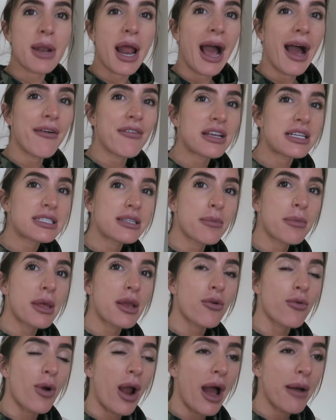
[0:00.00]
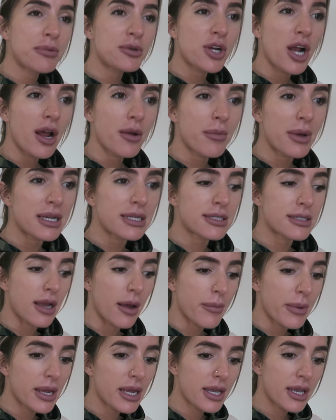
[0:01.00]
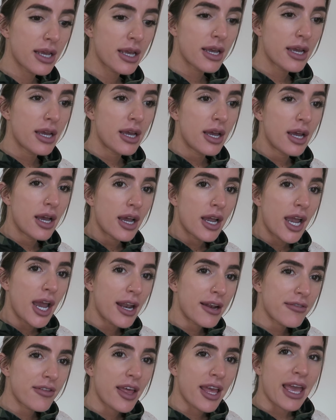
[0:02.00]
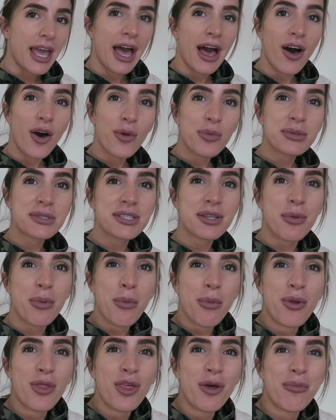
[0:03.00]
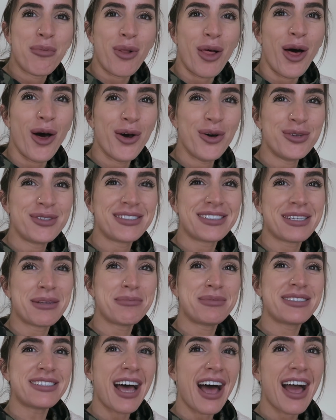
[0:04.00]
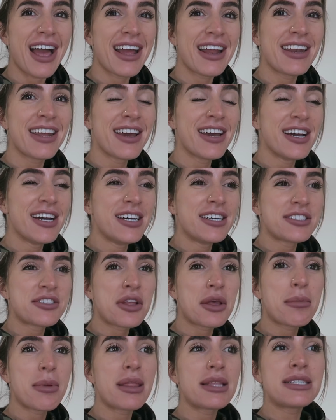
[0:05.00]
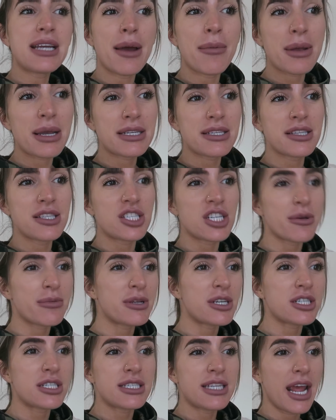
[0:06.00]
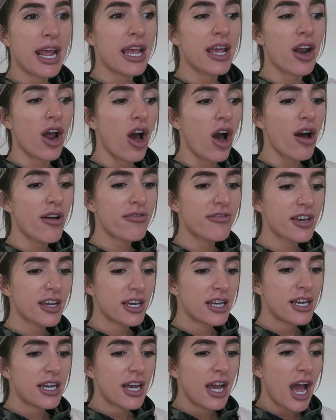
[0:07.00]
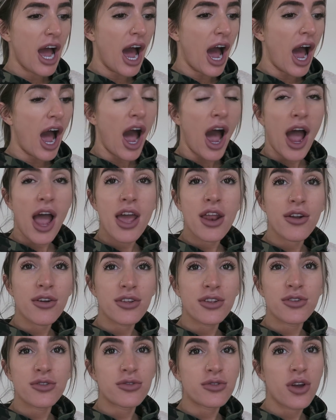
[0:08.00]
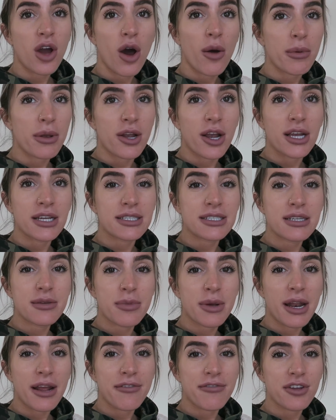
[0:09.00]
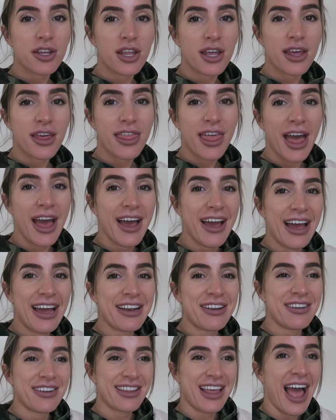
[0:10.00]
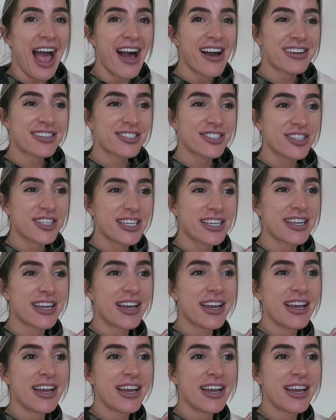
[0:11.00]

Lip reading: but having something wrapped around my stomach kind of like helps the bloat subside. So like by the time I get to the gym, I just take it off. You call me crazy, but I feel like that